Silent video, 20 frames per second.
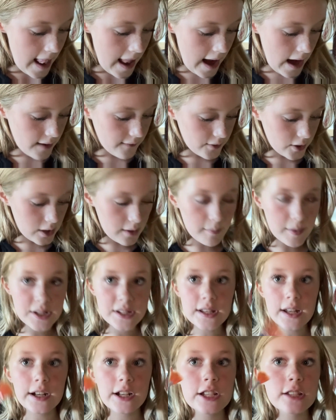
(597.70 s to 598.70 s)
I forgot my
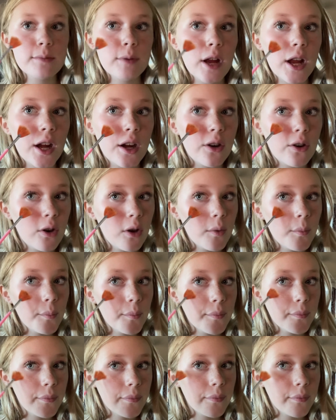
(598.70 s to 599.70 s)
setting spray at home.
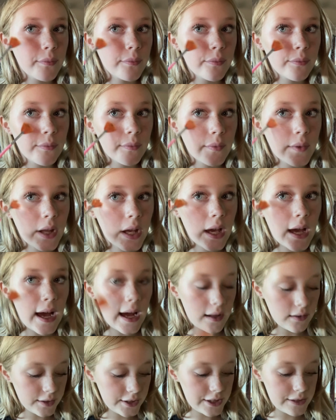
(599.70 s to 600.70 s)

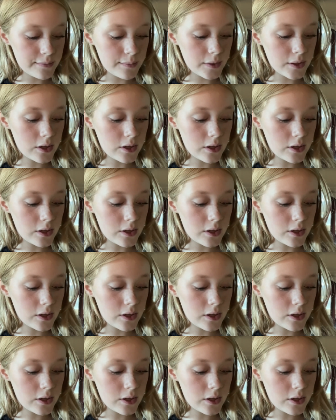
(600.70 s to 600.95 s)
At least we're